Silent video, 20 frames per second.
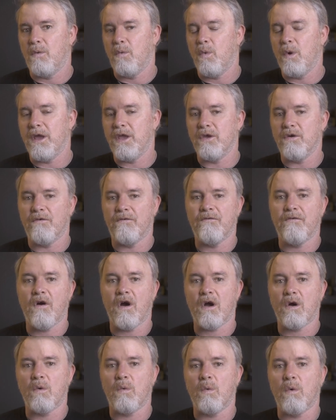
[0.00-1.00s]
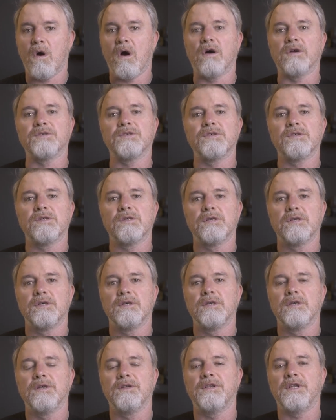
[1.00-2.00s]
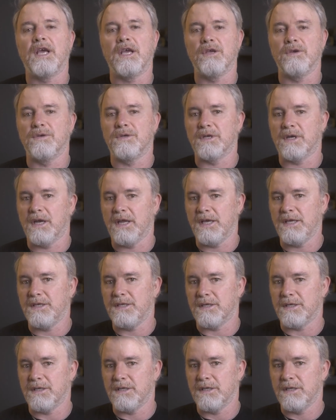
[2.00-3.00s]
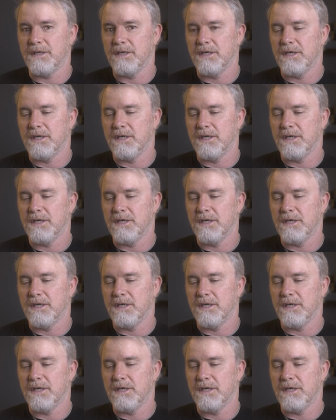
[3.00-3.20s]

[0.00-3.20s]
where your file was that you deleted,